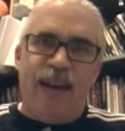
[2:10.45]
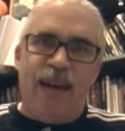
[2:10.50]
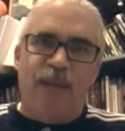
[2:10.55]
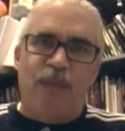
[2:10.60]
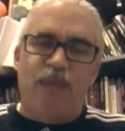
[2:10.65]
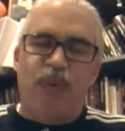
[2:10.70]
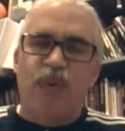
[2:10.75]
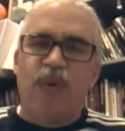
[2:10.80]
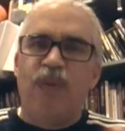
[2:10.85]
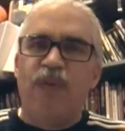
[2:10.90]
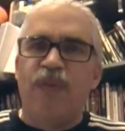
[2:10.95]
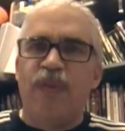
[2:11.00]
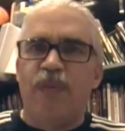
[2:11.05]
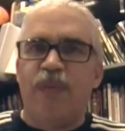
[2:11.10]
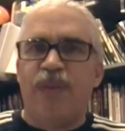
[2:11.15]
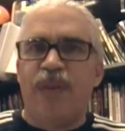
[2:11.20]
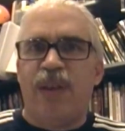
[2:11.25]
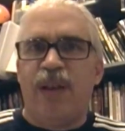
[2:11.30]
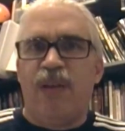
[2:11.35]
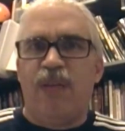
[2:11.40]
improve
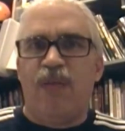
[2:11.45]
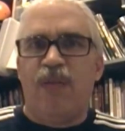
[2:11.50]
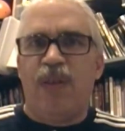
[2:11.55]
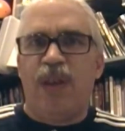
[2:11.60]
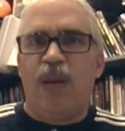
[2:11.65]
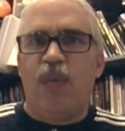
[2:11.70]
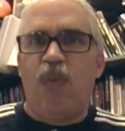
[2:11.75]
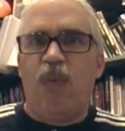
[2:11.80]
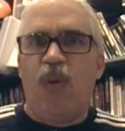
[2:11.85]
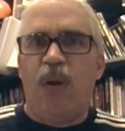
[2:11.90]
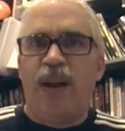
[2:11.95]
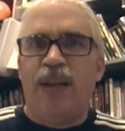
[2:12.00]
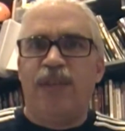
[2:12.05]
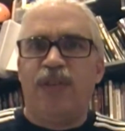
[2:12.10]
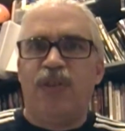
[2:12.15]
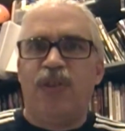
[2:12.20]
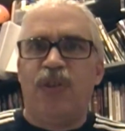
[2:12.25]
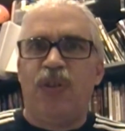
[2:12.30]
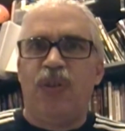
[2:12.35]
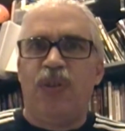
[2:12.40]
themselves. They
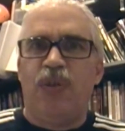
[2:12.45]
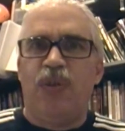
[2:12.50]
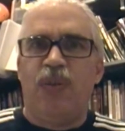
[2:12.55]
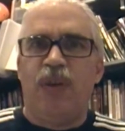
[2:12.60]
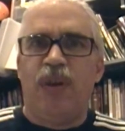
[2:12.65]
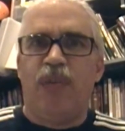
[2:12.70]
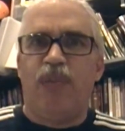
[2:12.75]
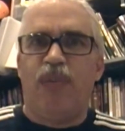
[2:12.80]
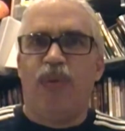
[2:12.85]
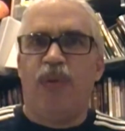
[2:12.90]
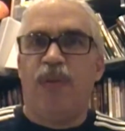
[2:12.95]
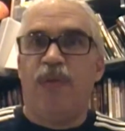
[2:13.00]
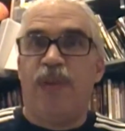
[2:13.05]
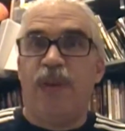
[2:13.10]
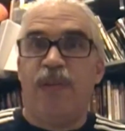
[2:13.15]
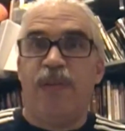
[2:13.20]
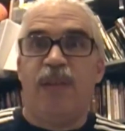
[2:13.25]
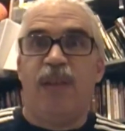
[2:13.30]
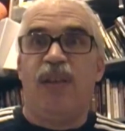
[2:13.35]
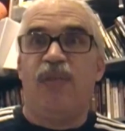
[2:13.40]
want to
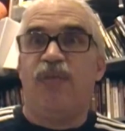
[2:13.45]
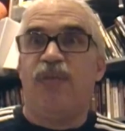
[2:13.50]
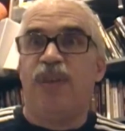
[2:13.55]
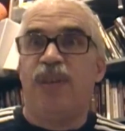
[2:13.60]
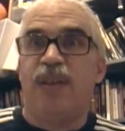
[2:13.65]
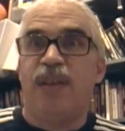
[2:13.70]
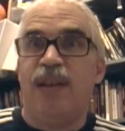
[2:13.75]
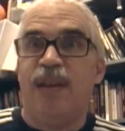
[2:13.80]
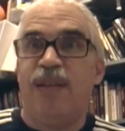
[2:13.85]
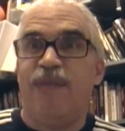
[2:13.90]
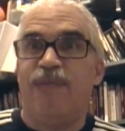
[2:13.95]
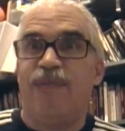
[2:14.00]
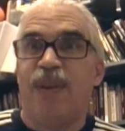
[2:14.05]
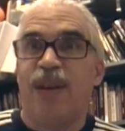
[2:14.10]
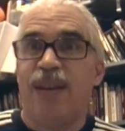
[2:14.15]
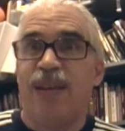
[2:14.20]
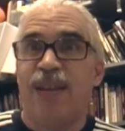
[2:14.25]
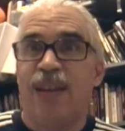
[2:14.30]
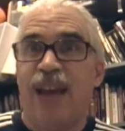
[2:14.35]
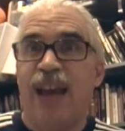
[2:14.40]
improve their self-esteem
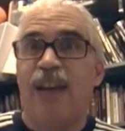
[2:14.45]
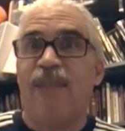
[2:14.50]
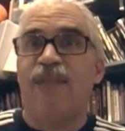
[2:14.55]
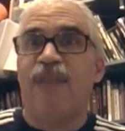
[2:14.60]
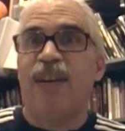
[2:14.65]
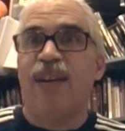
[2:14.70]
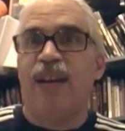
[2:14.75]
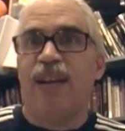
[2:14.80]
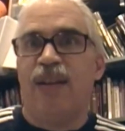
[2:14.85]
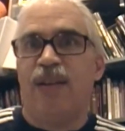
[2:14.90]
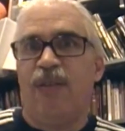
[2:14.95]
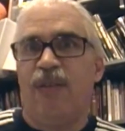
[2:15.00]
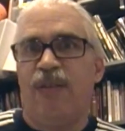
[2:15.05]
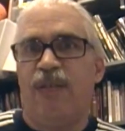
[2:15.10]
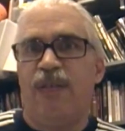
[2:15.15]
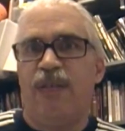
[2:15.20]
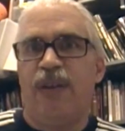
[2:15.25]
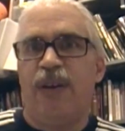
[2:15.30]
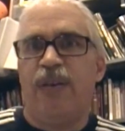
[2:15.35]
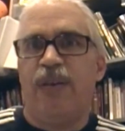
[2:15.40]
because they haven't got a
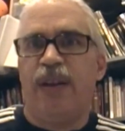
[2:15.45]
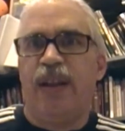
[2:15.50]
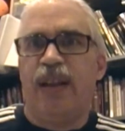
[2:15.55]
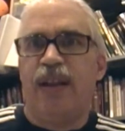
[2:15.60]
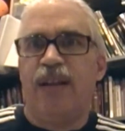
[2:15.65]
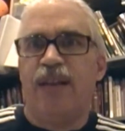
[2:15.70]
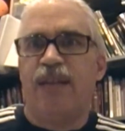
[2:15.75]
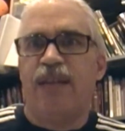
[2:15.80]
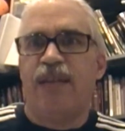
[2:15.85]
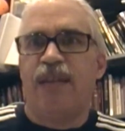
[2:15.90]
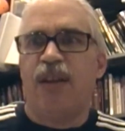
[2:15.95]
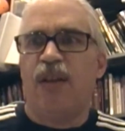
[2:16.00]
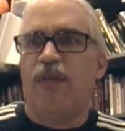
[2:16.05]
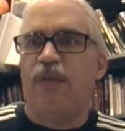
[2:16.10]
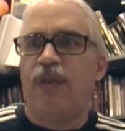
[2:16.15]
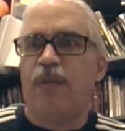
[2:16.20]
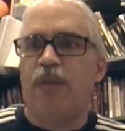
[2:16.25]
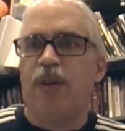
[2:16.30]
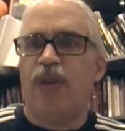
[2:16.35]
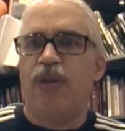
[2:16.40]
very great
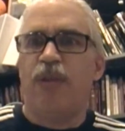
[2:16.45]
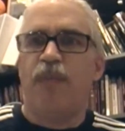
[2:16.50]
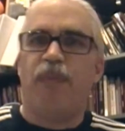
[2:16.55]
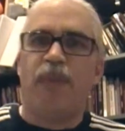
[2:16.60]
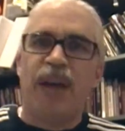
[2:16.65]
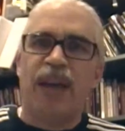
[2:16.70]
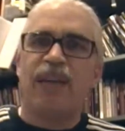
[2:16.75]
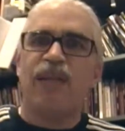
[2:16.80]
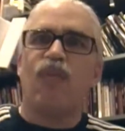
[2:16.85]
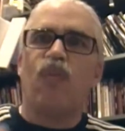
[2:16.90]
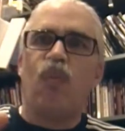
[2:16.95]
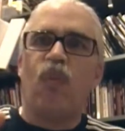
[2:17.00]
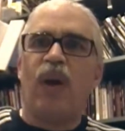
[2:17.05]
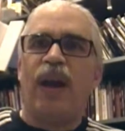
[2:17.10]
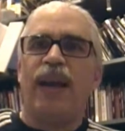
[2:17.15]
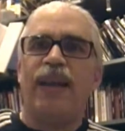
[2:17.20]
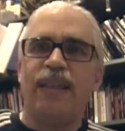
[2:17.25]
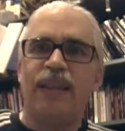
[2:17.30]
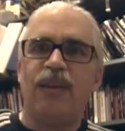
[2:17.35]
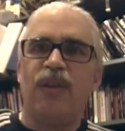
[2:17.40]
self-image. The best
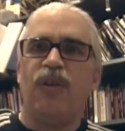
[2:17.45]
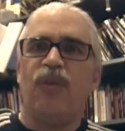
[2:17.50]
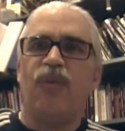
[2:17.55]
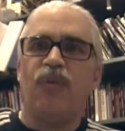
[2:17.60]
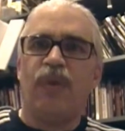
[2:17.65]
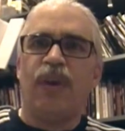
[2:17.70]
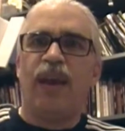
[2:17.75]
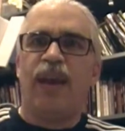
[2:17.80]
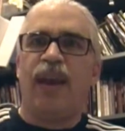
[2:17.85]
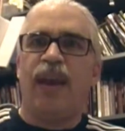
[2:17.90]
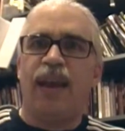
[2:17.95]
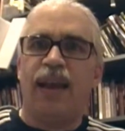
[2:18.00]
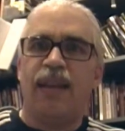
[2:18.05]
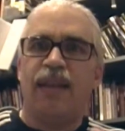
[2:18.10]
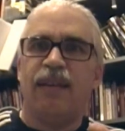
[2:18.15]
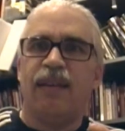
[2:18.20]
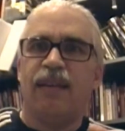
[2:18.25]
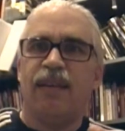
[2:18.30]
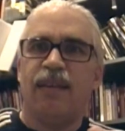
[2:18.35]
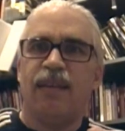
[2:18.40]
way that you
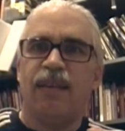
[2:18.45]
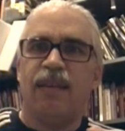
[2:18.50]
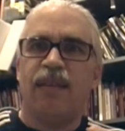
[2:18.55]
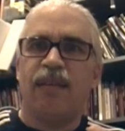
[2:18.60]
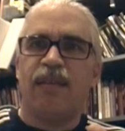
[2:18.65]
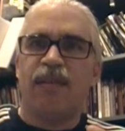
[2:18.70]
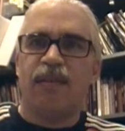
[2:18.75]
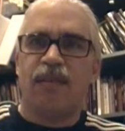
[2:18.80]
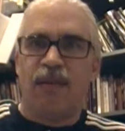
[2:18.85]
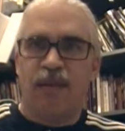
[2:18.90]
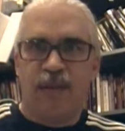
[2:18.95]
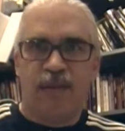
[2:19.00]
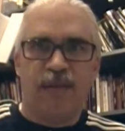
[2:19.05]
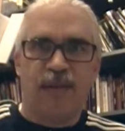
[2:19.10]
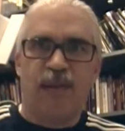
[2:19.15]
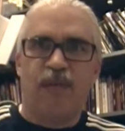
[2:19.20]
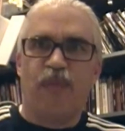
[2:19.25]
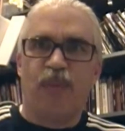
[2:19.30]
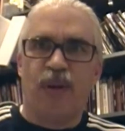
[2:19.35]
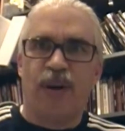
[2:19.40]
can
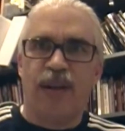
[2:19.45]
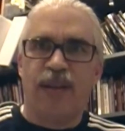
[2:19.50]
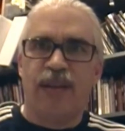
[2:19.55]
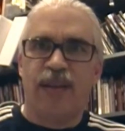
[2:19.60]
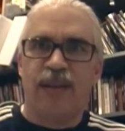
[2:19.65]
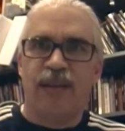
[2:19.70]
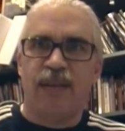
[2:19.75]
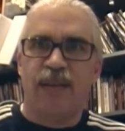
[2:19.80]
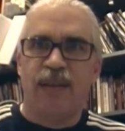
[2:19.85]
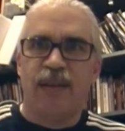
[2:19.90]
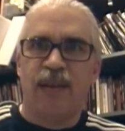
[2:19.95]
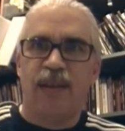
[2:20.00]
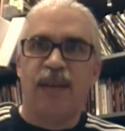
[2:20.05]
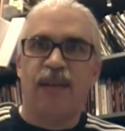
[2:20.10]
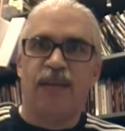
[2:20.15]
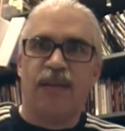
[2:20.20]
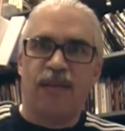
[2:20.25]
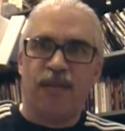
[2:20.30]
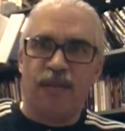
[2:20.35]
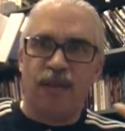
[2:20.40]
start this process
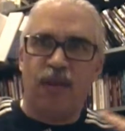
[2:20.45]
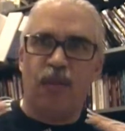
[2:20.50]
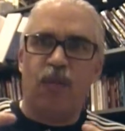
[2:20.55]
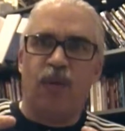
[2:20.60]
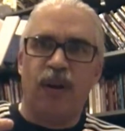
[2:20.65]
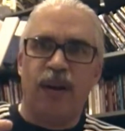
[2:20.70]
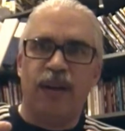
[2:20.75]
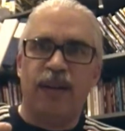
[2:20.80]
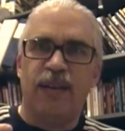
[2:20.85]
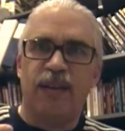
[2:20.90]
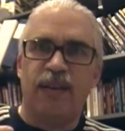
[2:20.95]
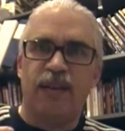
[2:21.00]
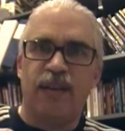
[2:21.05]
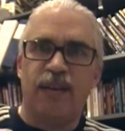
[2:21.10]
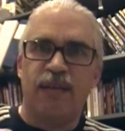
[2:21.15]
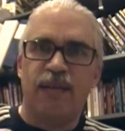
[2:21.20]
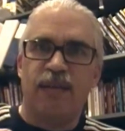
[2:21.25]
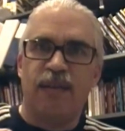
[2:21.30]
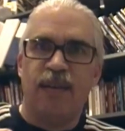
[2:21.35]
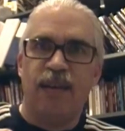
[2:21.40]
is to start working on
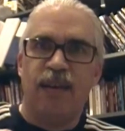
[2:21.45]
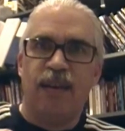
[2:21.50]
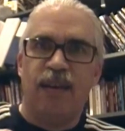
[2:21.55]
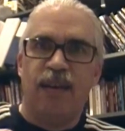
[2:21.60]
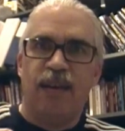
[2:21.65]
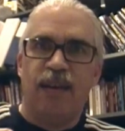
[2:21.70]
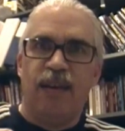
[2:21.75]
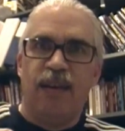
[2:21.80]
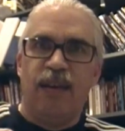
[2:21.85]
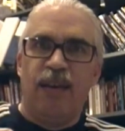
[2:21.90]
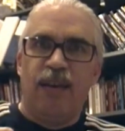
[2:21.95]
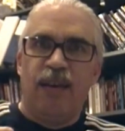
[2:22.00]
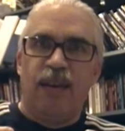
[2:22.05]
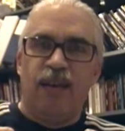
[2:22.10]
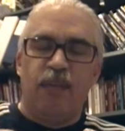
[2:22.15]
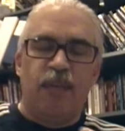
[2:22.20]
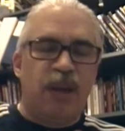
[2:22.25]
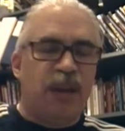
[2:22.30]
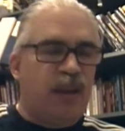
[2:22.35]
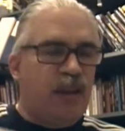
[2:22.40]
this,
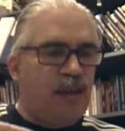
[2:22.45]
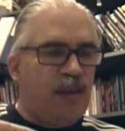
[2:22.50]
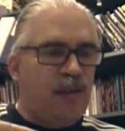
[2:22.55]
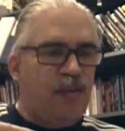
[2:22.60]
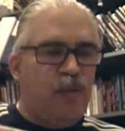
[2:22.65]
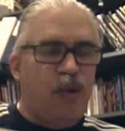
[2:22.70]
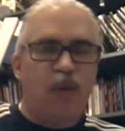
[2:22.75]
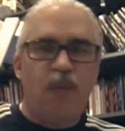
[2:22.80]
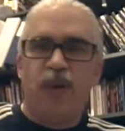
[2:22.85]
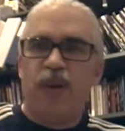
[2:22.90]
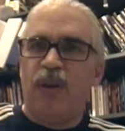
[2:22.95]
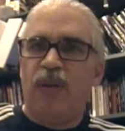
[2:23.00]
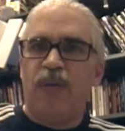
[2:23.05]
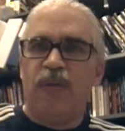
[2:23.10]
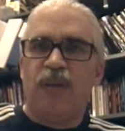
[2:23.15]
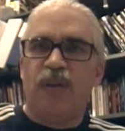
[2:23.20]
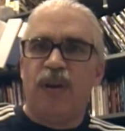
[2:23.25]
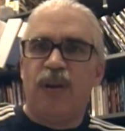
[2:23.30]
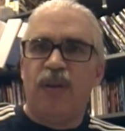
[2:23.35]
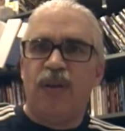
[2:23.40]
because the moment
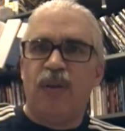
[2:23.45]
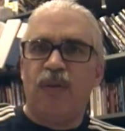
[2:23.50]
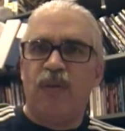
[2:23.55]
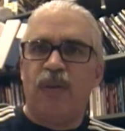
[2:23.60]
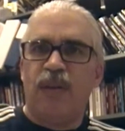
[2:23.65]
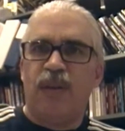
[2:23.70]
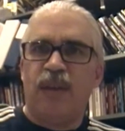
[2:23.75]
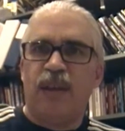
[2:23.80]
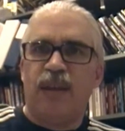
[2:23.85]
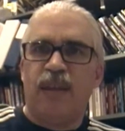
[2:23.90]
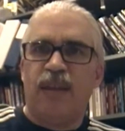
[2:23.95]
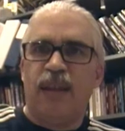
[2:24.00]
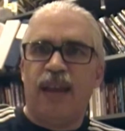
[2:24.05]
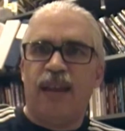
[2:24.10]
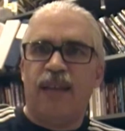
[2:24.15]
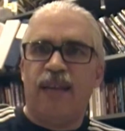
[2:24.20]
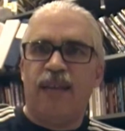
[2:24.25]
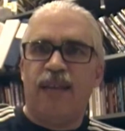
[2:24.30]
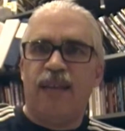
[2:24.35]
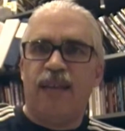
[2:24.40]
you start noticing
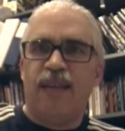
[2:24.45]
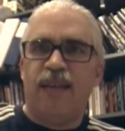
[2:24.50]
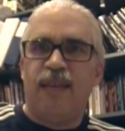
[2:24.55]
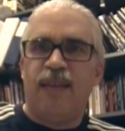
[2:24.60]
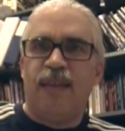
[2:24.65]
that